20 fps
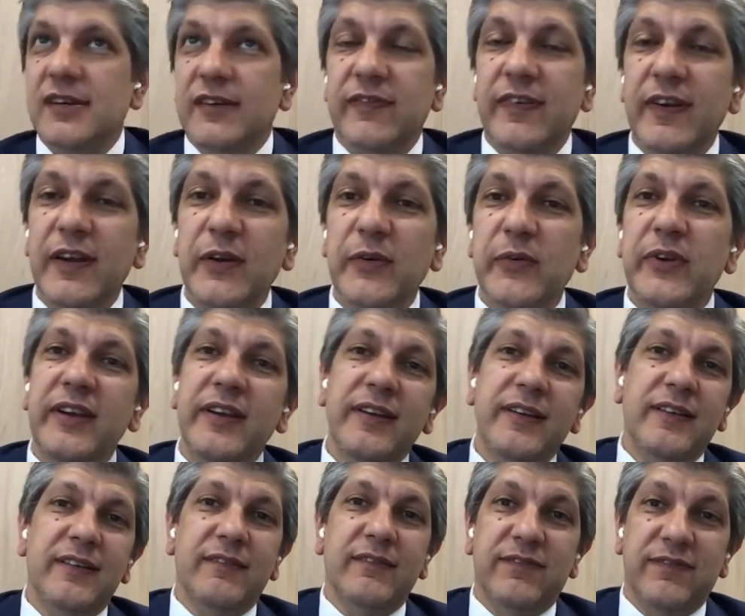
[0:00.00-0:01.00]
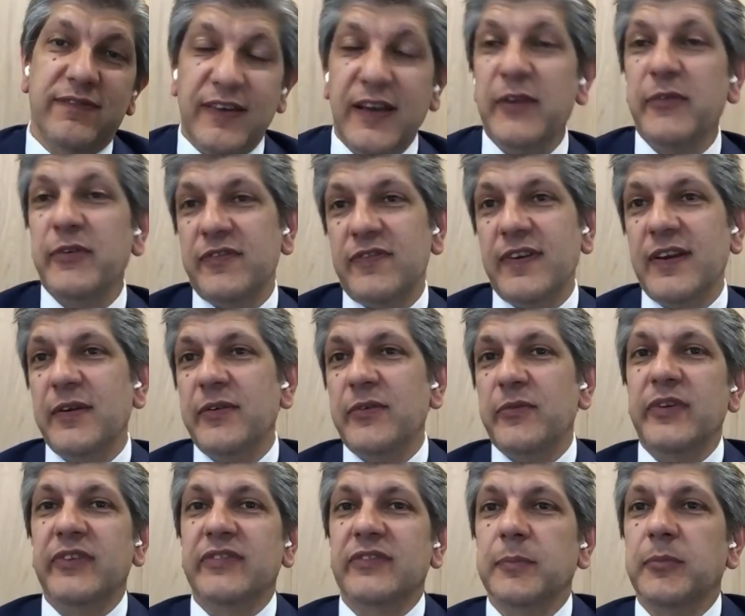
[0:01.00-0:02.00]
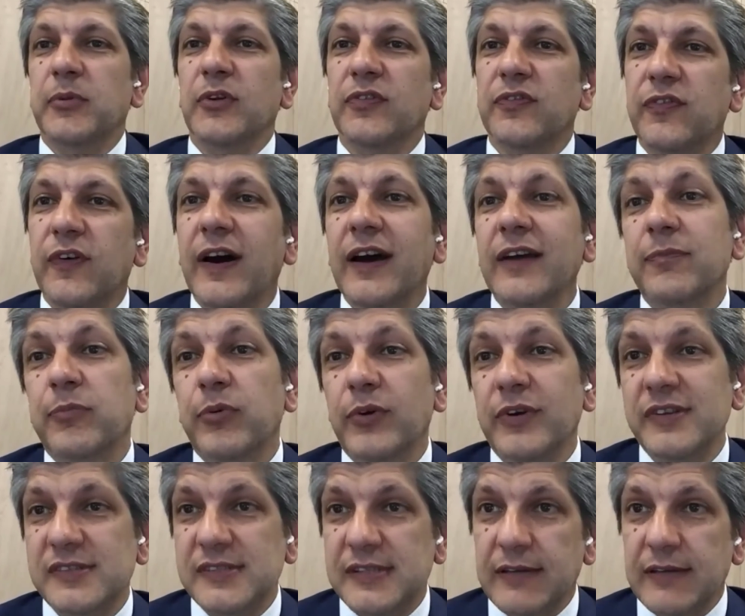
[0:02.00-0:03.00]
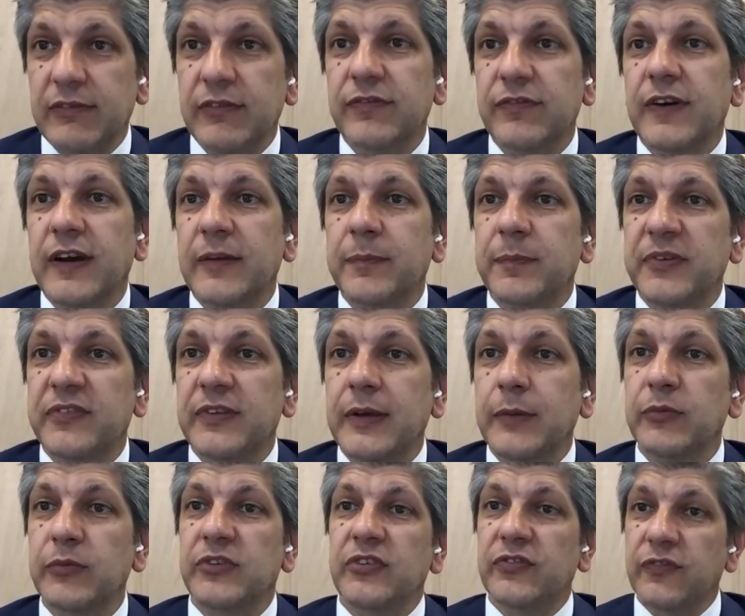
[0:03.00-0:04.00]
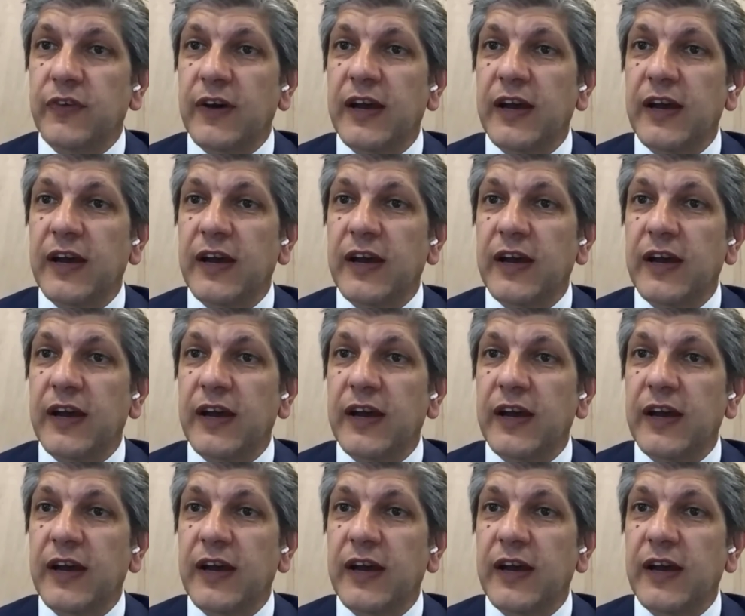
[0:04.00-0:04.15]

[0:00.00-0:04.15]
a very, very, very reasonable 5.75%, which is